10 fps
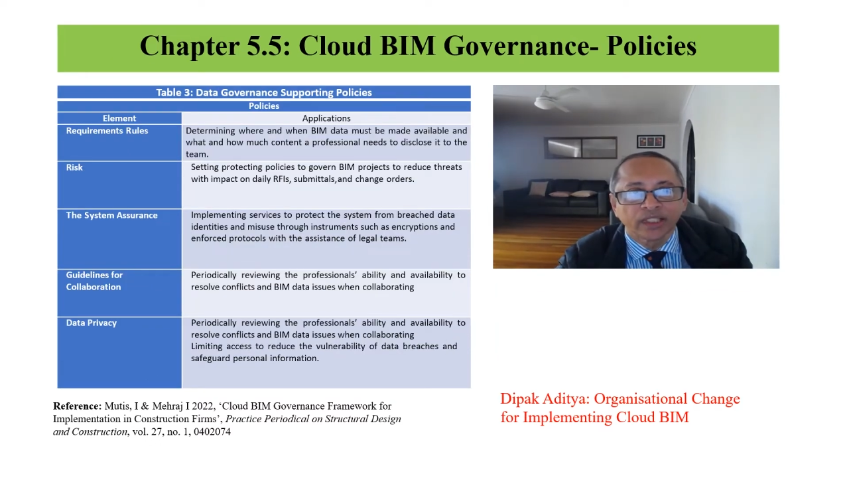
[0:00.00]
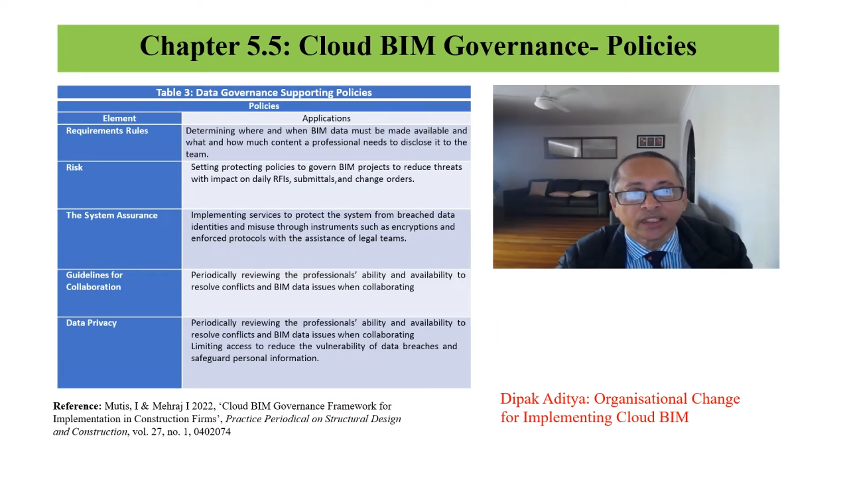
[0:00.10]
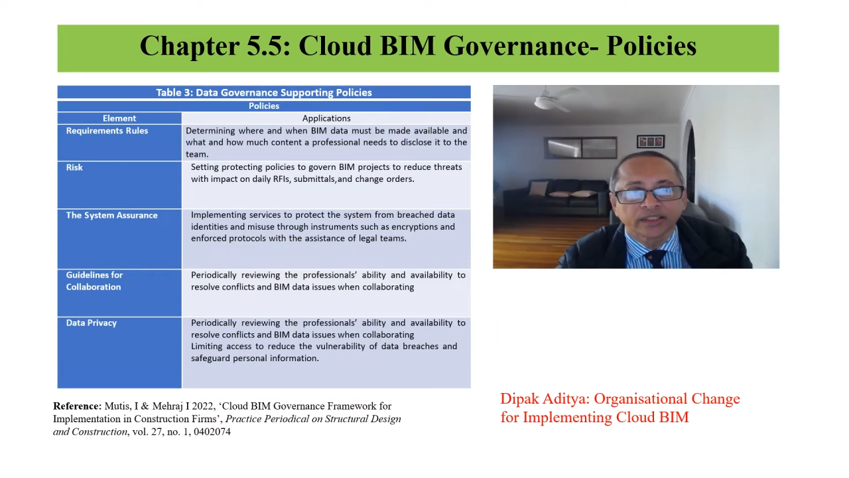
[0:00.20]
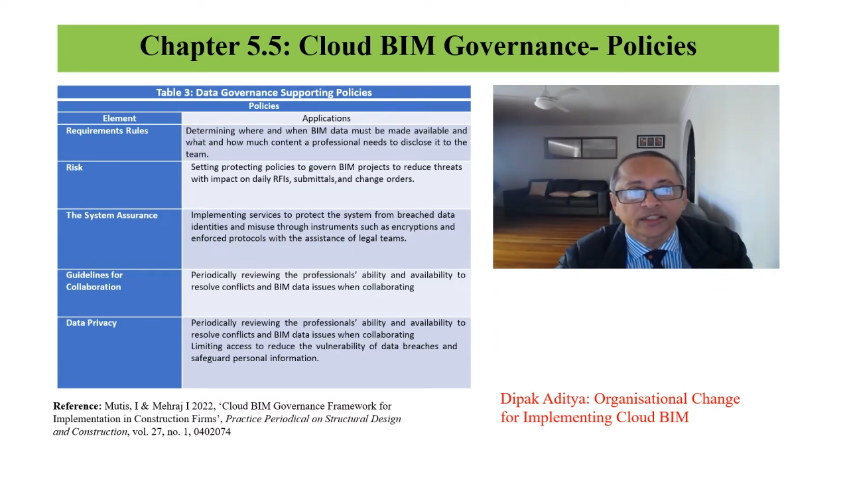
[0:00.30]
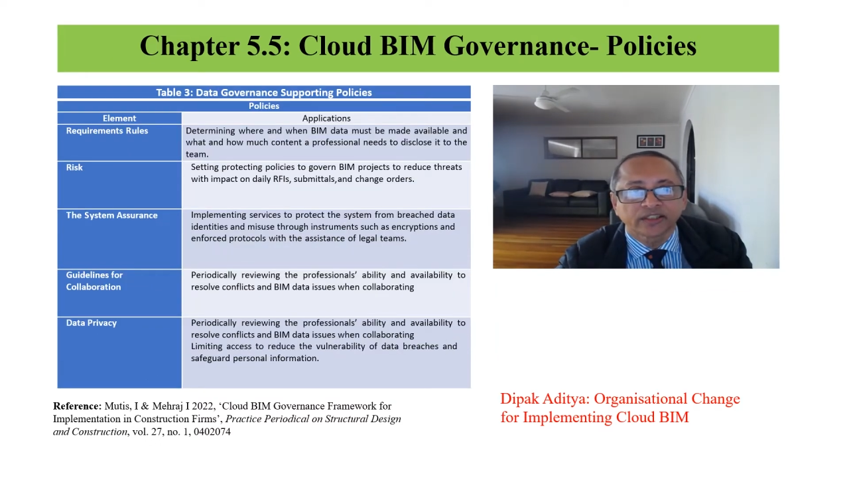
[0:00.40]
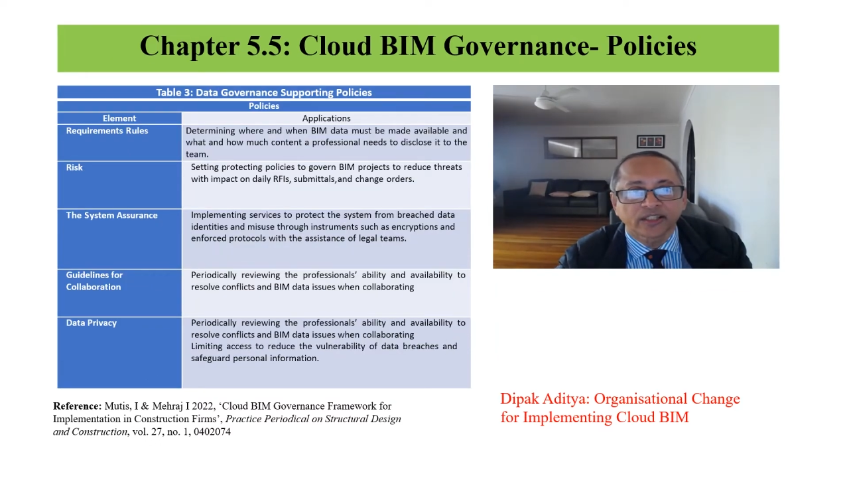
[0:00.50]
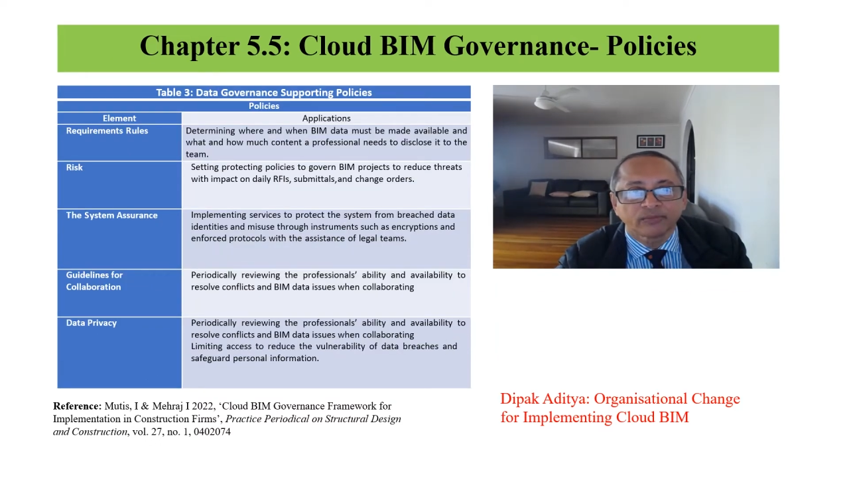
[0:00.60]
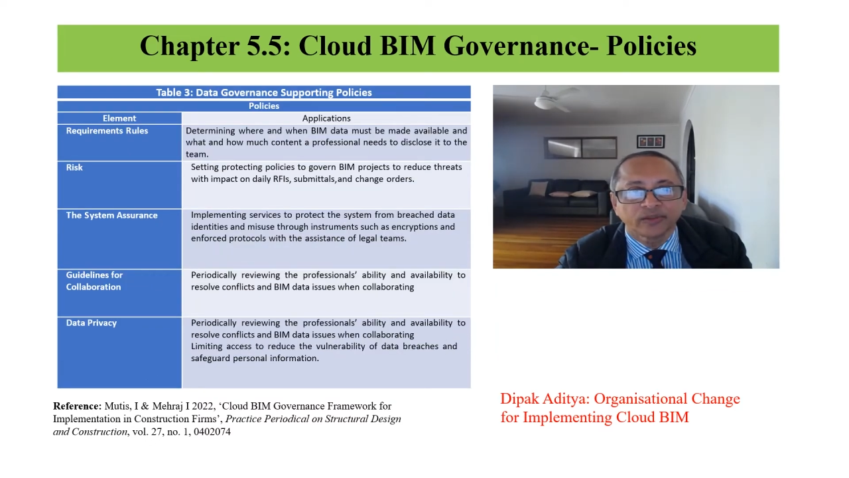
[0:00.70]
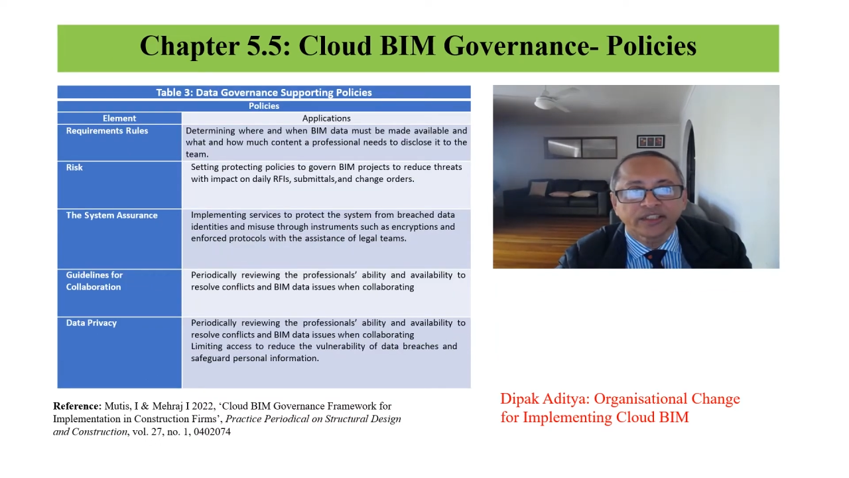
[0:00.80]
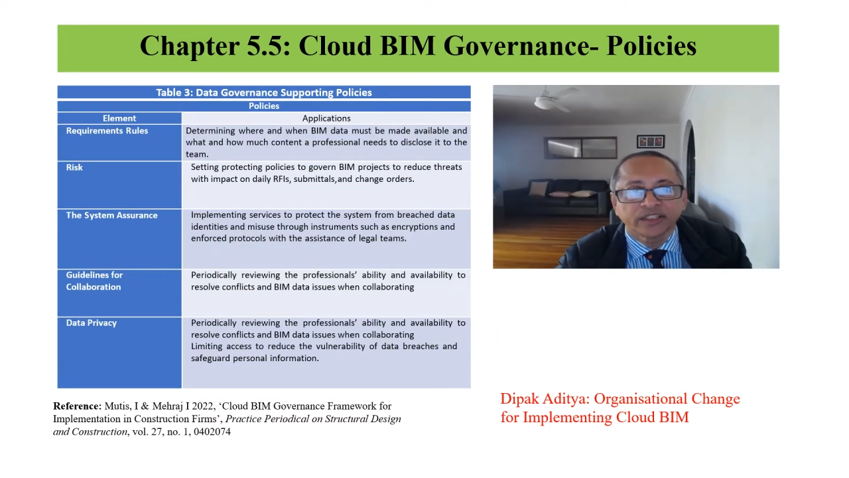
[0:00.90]
It
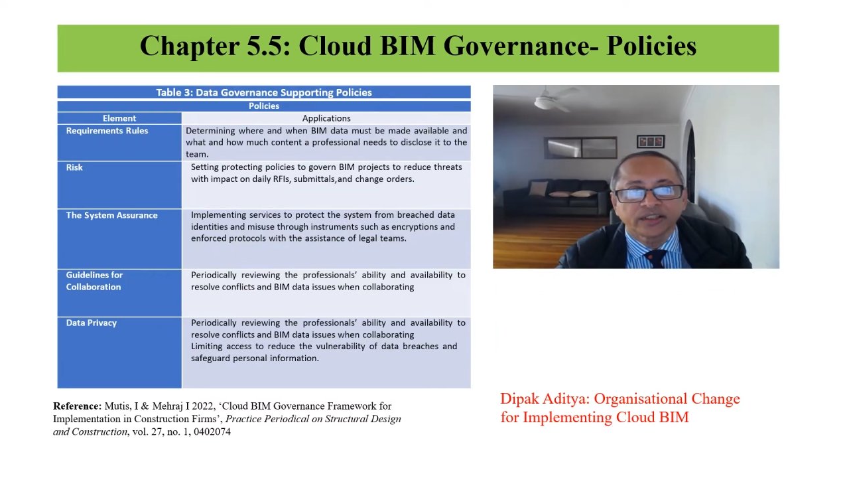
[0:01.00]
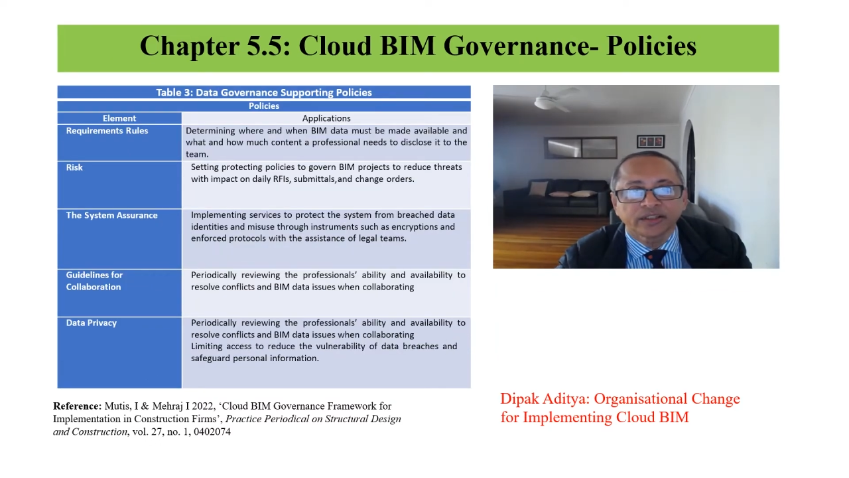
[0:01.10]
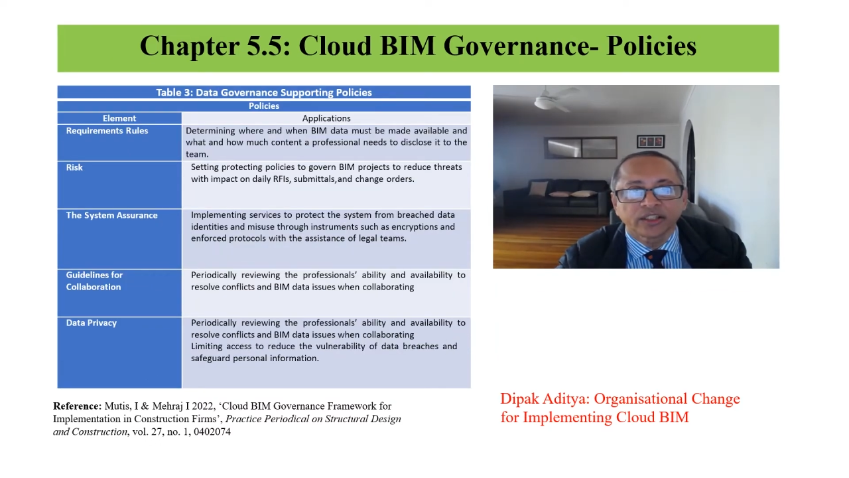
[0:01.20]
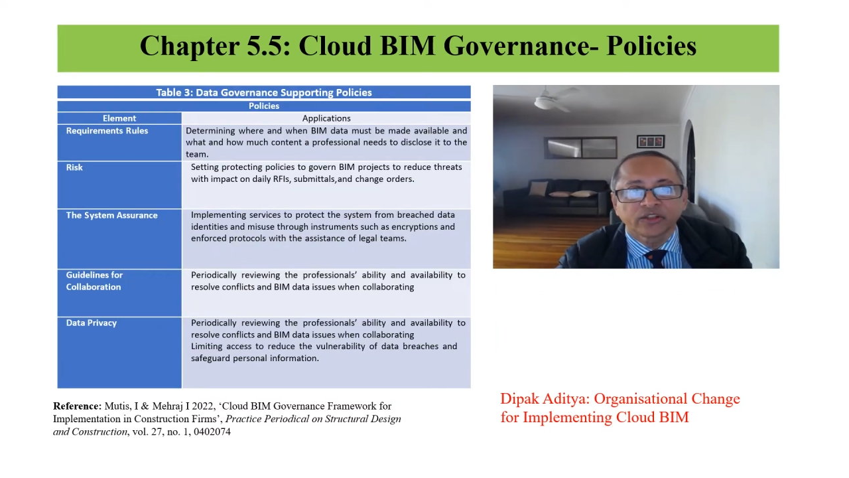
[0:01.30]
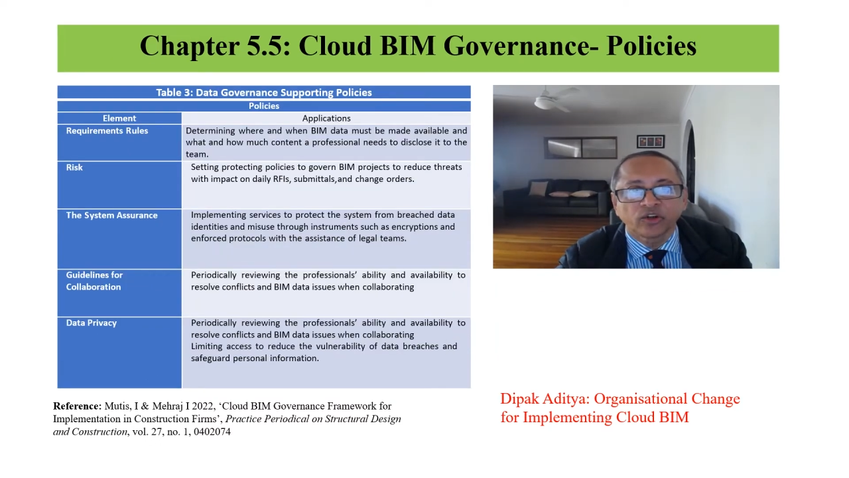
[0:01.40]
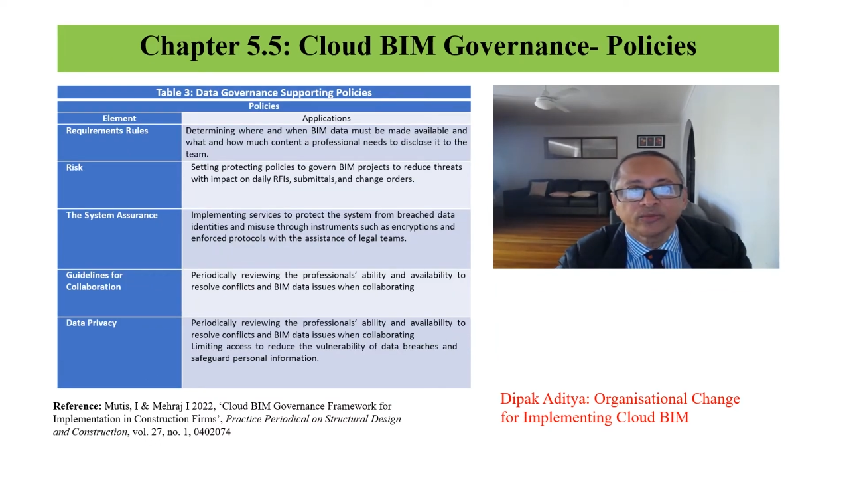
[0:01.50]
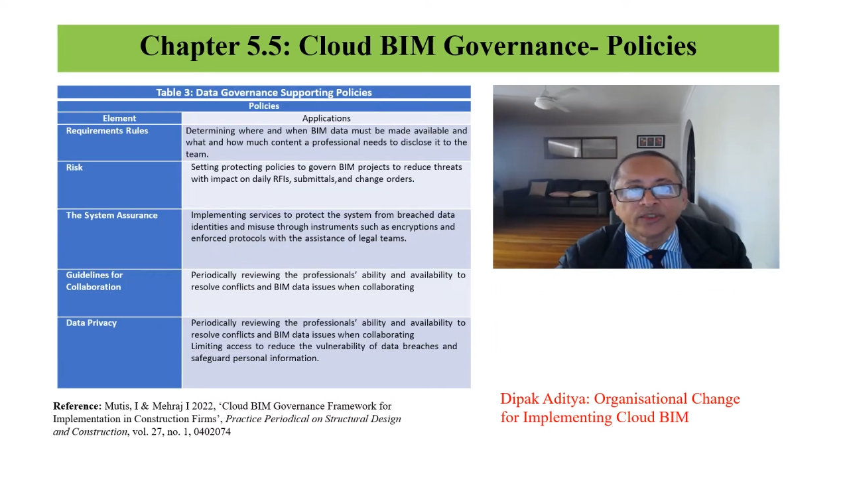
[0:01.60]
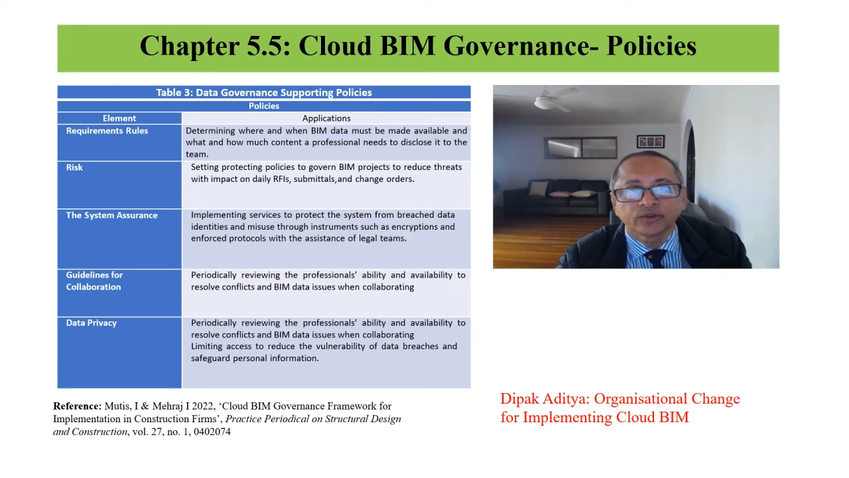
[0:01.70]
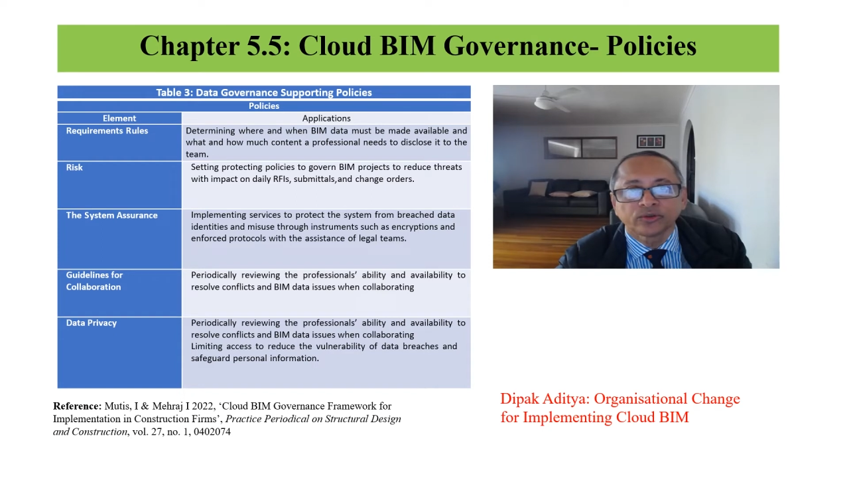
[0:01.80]
establishes requirement